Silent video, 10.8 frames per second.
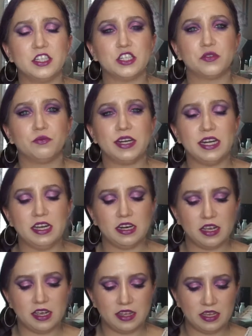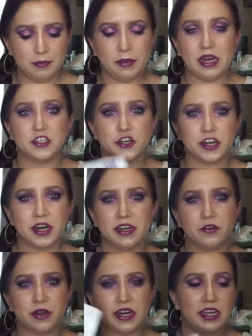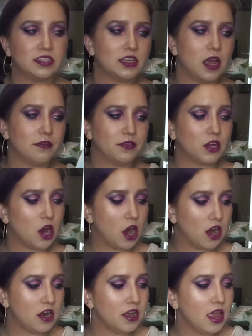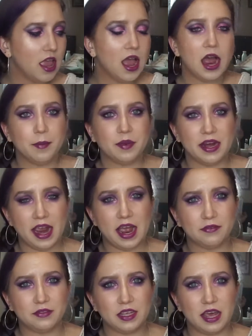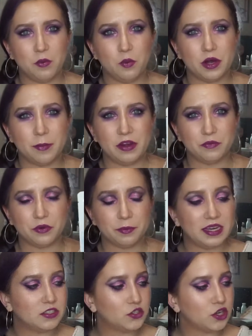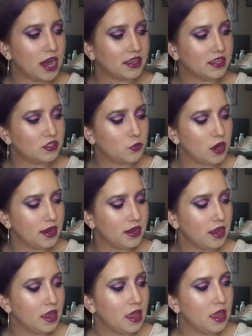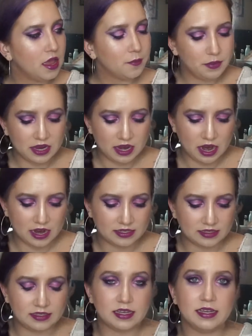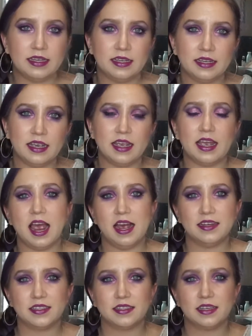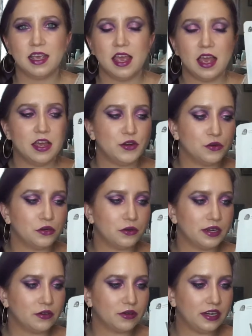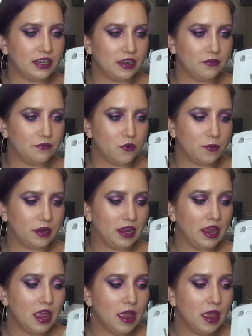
just reading the major ingredients off the card, I'm gonna have to let one of my roommates try this one because it has a no-no ingredient for me.